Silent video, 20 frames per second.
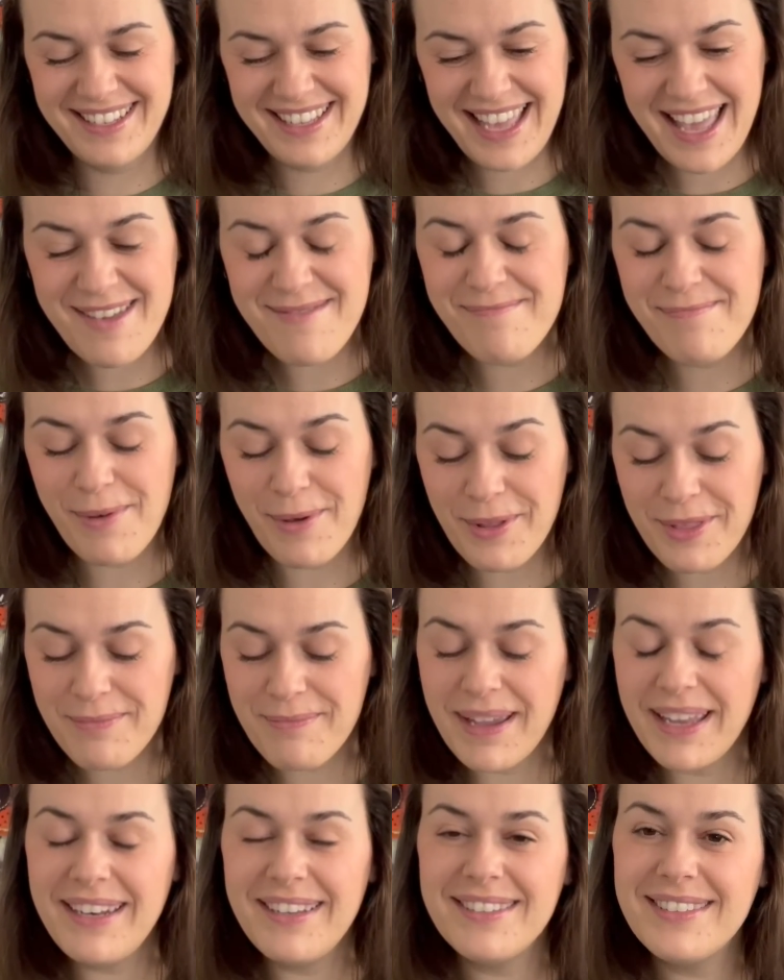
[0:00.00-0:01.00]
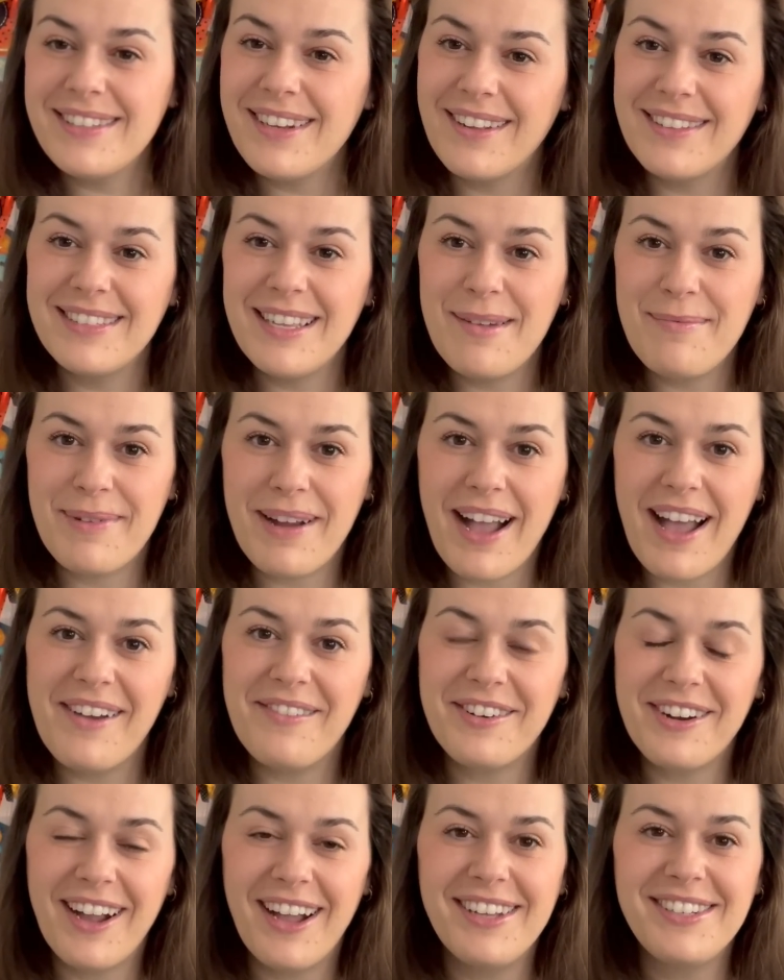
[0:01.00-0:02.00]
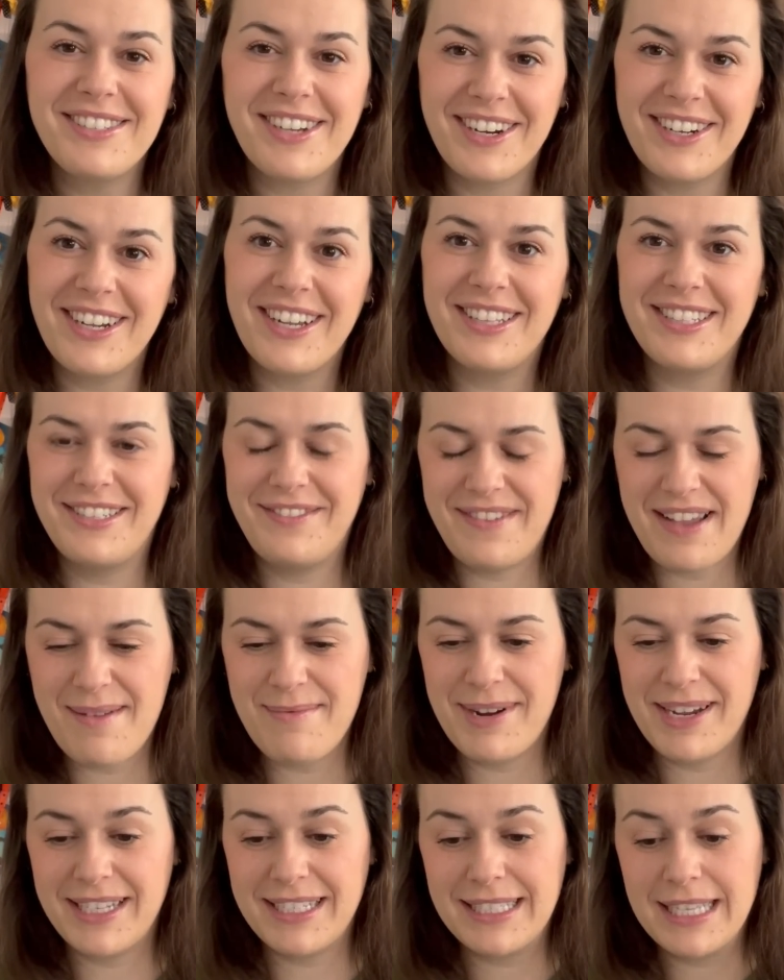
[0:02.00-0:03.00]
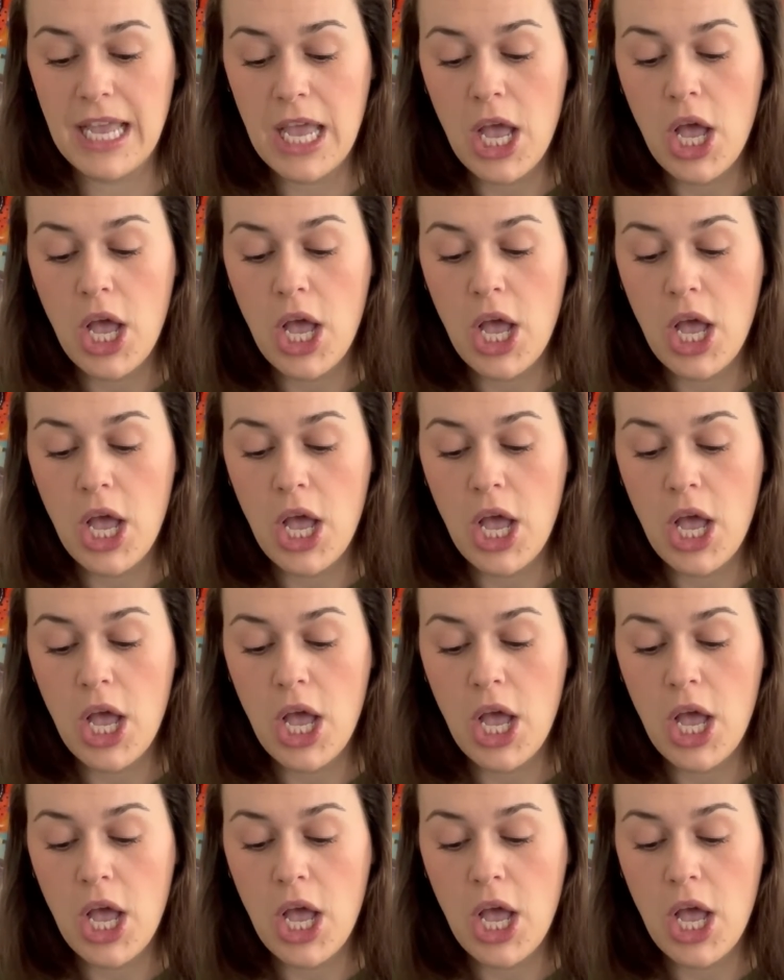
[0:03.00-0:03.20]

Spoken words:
And both my new starts I brought were on dark colored fabrics.